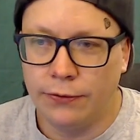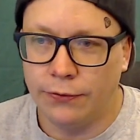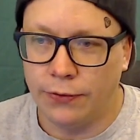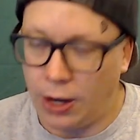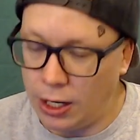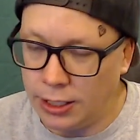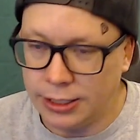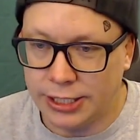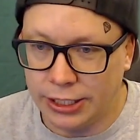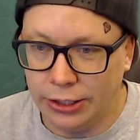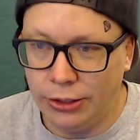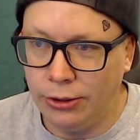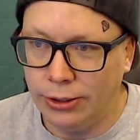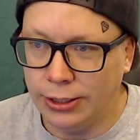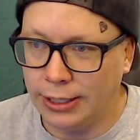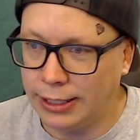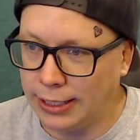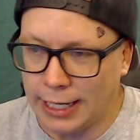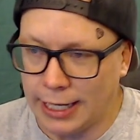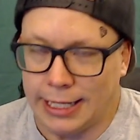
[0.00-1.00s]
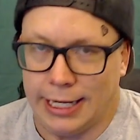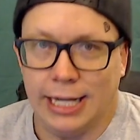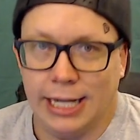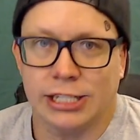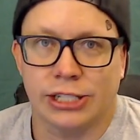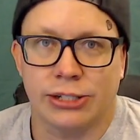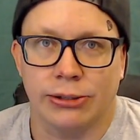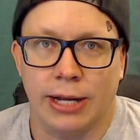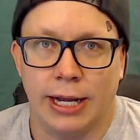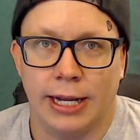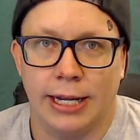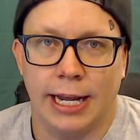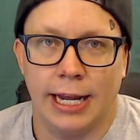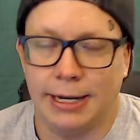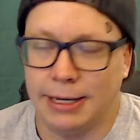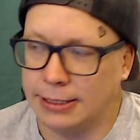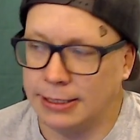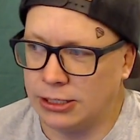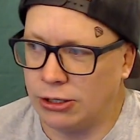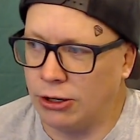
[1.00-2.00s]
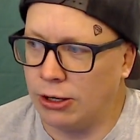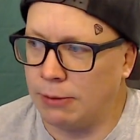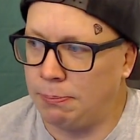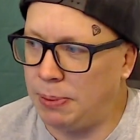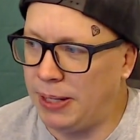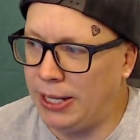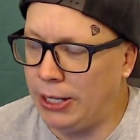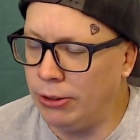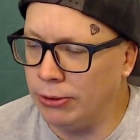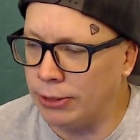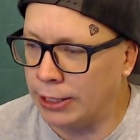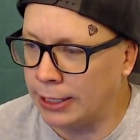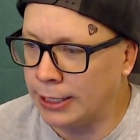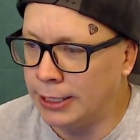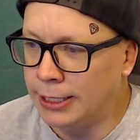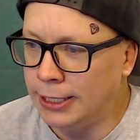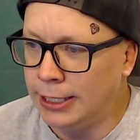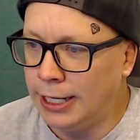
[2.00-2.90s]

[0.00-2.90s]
until like yesterday and it started peeling.